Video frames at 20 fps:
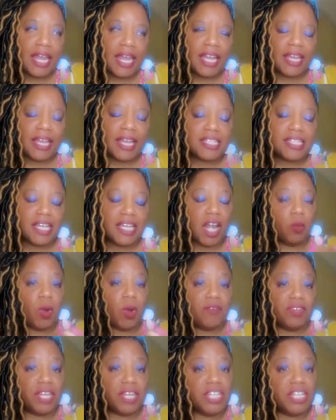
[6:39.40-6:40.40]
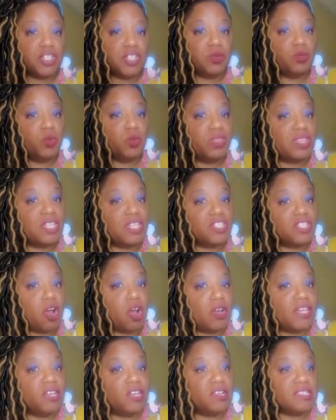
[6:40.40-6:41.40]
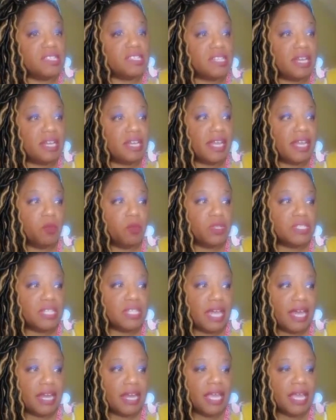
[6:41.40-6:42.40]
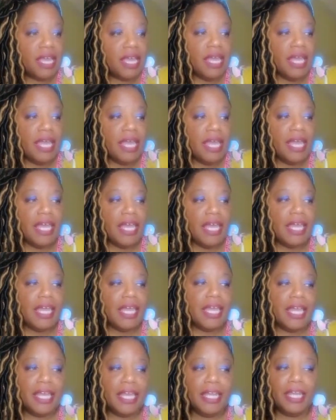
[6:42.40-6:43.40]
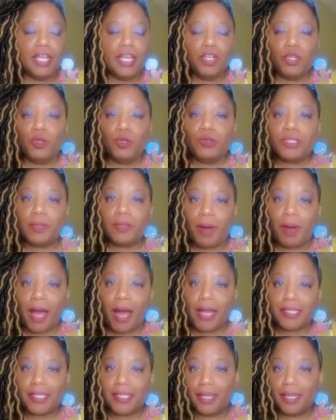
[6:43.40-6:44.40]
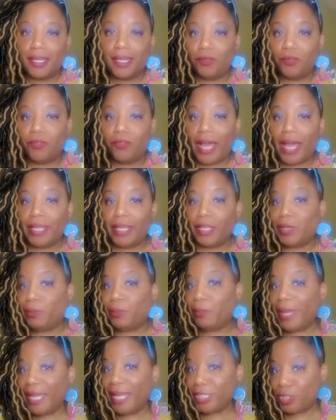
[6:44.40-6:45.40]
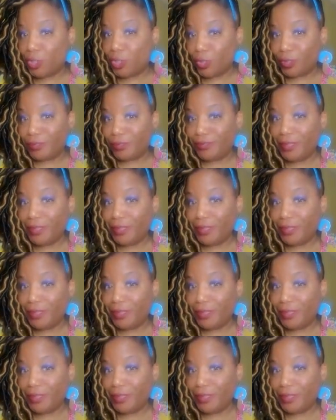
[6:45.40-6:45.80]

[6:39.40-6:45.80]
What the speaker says: I guess I got a revelation with us talking on Sunday, was that he didn't use the boxing in a violent manner